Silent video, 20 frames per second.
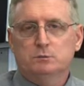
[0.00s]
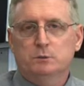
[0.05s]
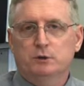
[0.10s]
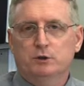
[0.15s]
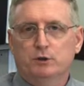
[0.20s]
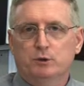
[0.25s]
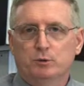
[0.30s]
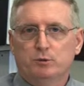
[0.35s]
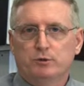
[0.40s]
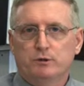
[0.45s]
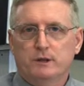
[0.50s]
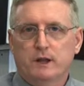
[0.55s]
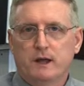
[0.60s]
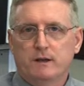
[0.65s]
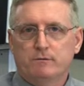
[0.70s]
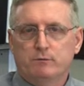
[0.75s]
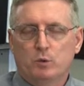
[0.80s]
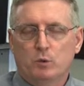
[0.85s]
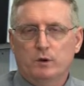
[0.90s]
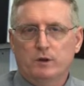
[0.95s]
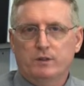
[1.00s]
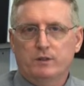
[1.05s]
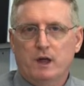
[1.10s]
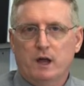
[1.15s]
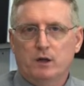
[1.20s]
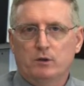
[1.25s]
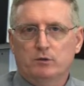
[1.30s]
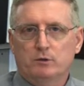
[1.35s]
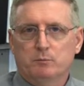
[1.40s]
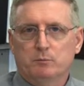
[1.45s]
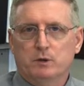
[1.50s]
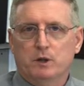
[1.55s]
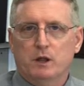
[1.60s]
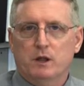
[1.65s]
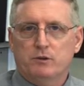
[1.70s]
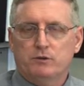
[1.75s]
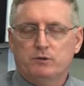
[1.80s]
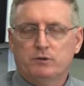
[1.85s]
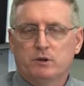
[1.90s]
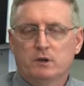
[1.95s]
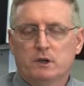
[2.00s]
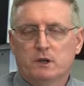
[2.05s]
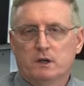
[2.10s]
We're using that $40,000 plus